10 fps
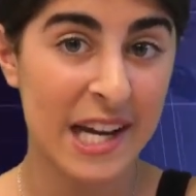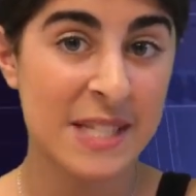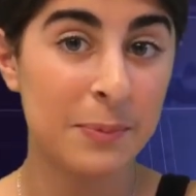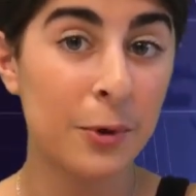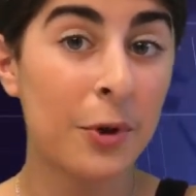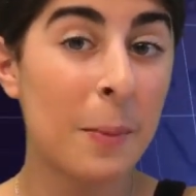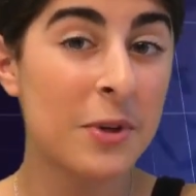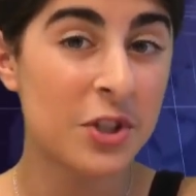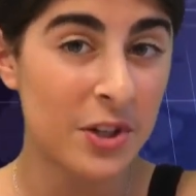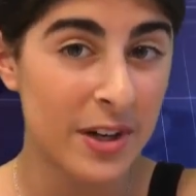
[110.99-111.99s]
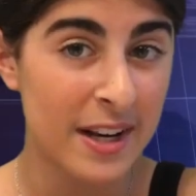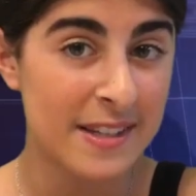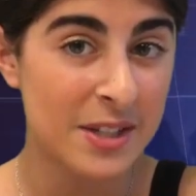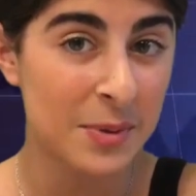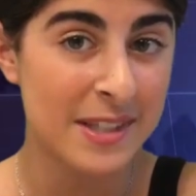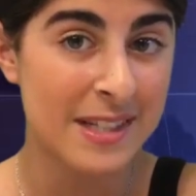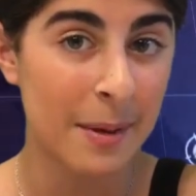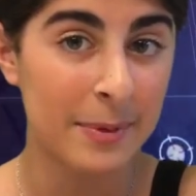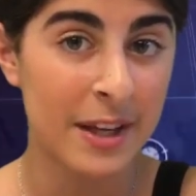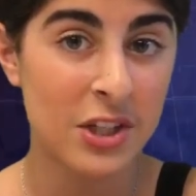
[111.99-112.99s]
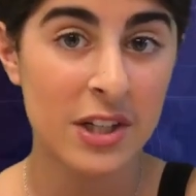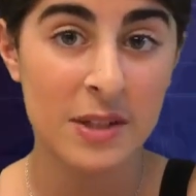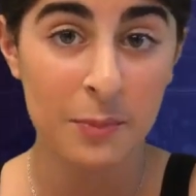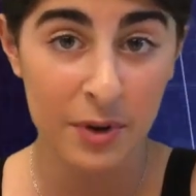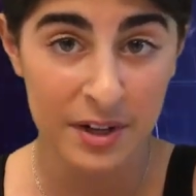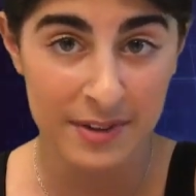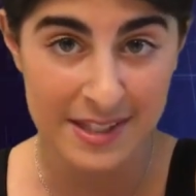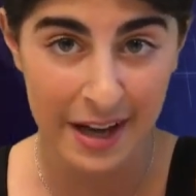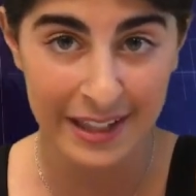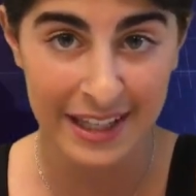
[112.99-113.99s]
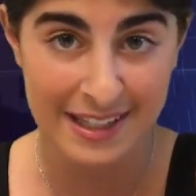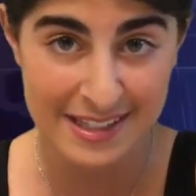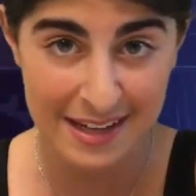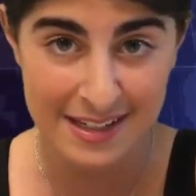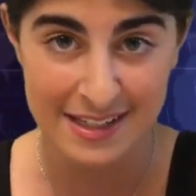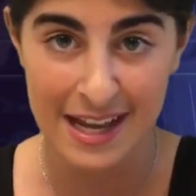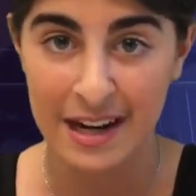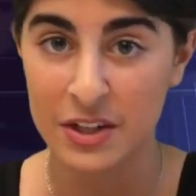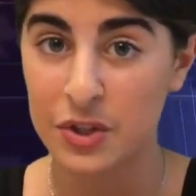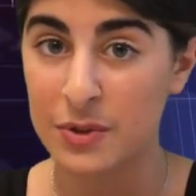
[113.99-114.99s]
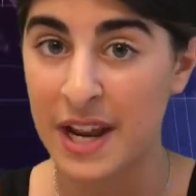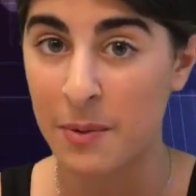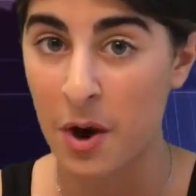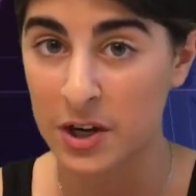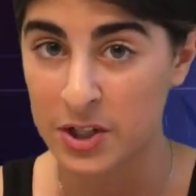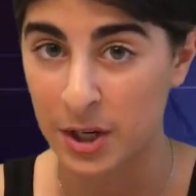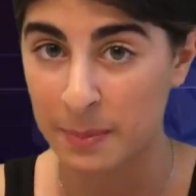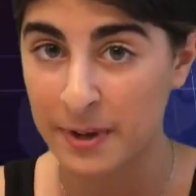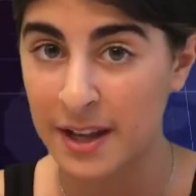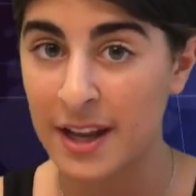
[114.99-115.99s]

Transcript: explored opportunities to establish debris recycling centers at a 2-day workshop